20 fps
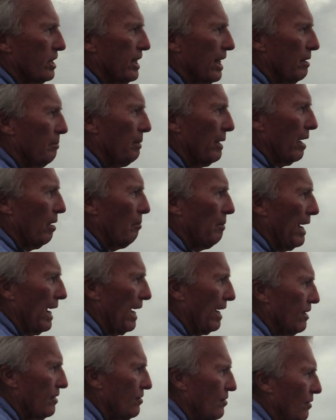10-pound
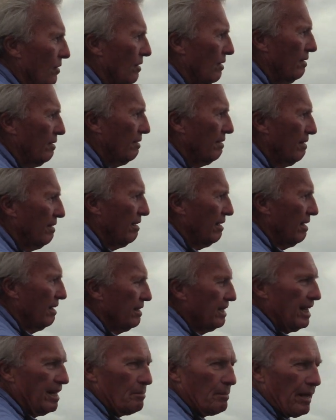bass.
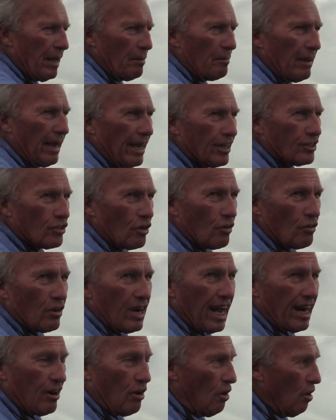10-pound bass are
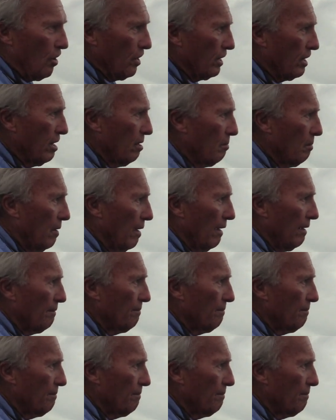kind of hard to come by.